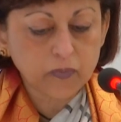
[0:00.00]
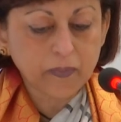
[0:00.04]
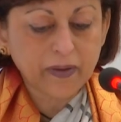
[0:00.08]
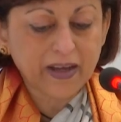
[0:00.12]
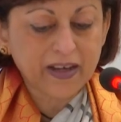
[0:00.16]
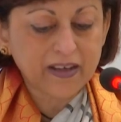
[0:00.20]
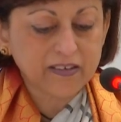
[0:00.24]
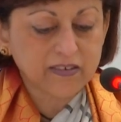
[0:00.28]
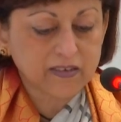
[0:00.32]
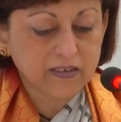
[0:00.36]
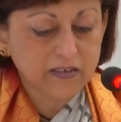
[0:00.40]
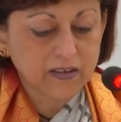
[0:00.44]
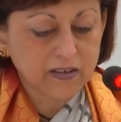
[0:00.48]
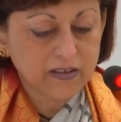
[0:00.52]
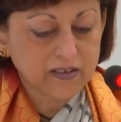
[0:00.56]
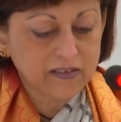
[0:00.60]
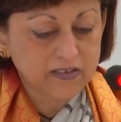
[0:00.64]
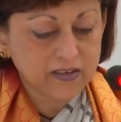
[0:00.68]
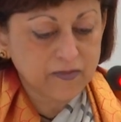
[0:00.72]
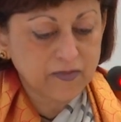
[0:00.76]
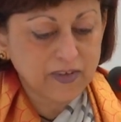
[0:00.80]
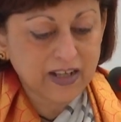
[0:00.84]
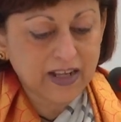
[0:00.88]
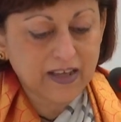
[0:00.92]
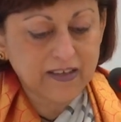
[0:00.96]
back
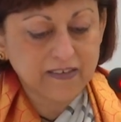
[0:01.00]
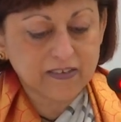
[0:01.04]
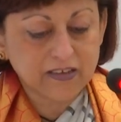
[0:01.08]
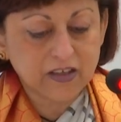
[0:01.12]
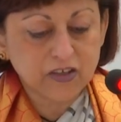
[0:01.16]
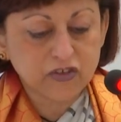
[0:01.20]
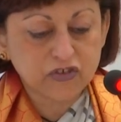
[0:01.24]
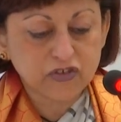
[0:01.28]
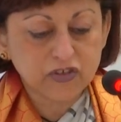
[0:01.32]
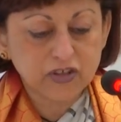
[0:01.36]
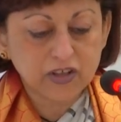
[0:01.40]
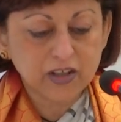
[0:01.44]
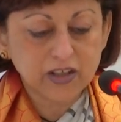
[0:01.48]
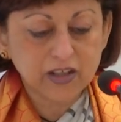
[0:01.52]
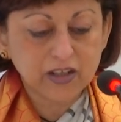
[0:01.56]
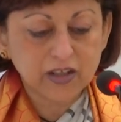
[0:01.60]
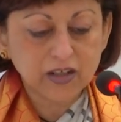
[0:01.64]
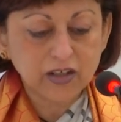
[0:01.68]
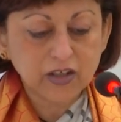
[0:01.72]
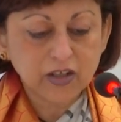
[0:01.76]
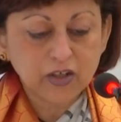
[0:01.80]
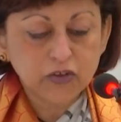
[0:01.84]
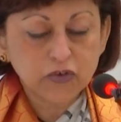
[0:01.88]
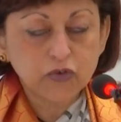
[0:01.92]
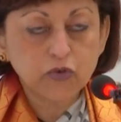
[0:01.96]
civilizationally
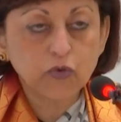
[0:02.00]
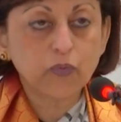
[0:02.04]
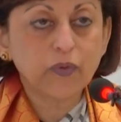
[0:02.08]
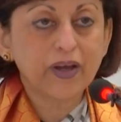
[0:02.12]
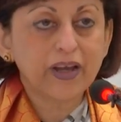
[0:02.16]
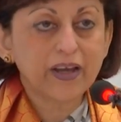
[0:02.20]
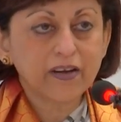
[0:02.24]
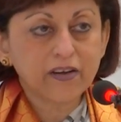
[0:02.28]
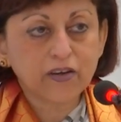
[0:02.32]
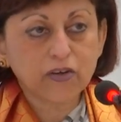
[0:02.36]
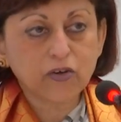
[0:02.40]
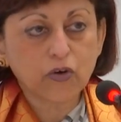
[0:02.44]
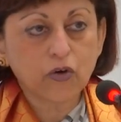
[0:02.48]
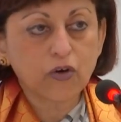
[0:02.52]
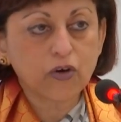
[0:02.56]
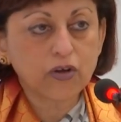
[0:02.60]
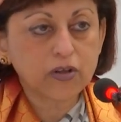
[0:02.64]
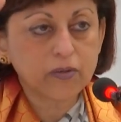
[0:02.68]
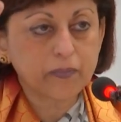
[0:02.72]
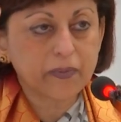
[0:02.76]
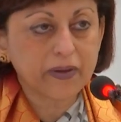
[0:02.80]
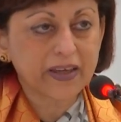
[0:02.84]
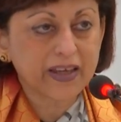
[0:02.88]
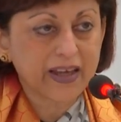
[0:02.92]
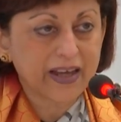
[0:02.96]
to where it
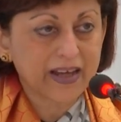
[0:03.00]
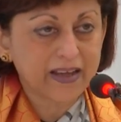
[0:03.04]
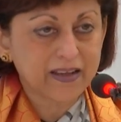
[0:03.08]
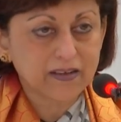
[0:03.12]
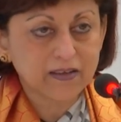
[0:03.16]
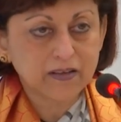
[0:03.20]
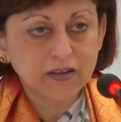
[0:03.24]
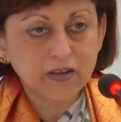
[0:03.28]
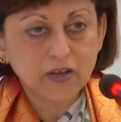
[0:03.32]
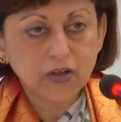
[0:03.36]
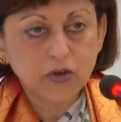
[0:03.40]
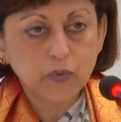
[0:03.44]
all began,